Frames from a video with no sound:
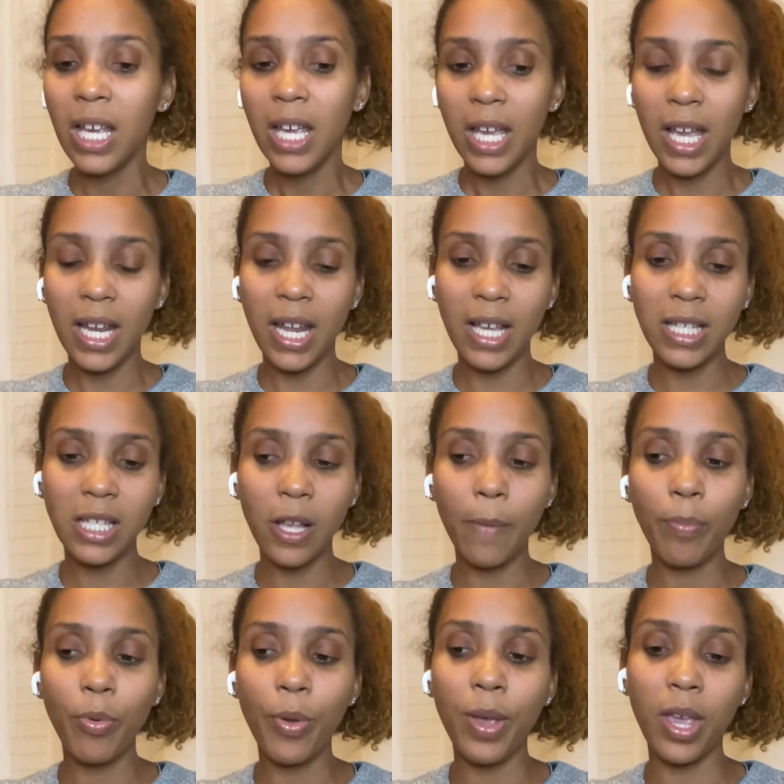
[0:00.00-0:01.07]
And at some
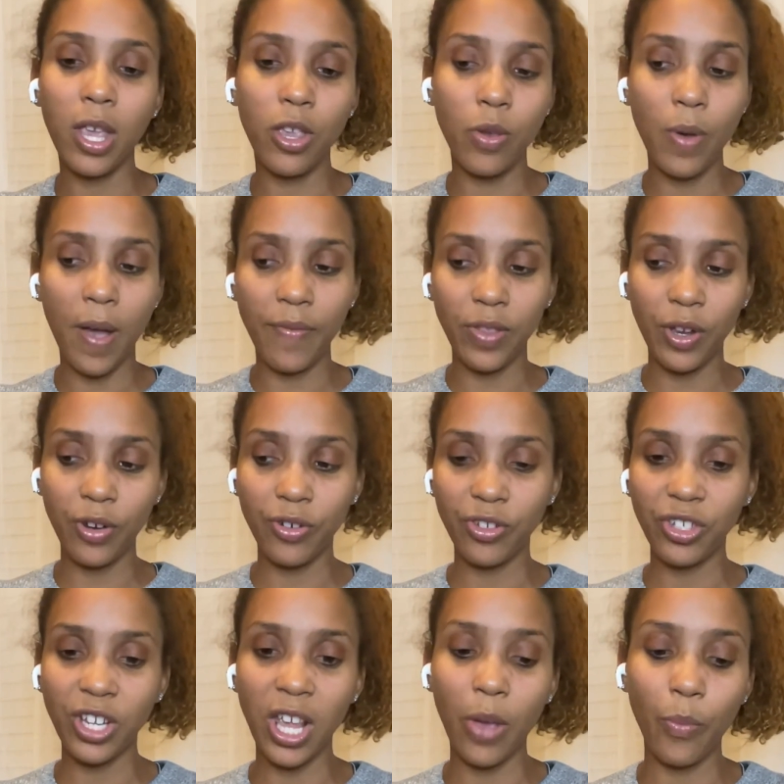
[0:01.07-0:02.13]
point, you have to
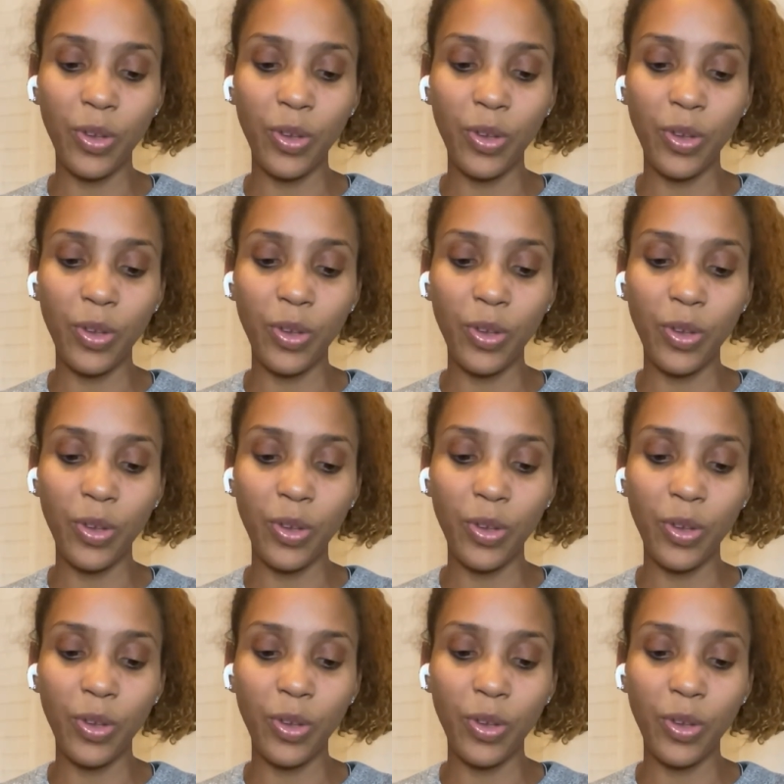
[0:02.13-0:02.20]
understand